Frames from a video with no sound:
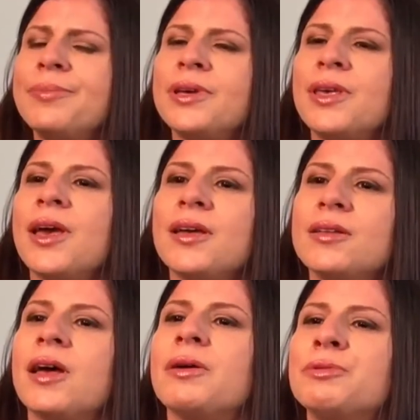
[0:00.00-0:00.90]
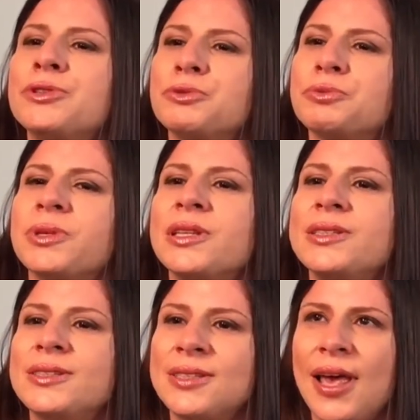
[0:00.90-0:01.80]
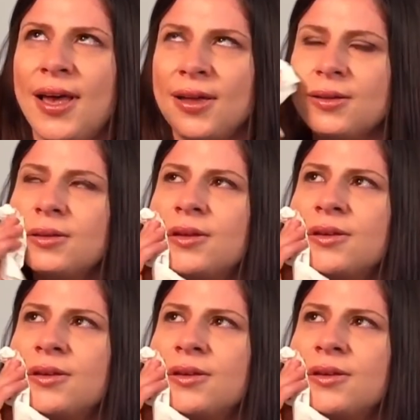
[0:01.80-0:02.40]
but yet I was really sad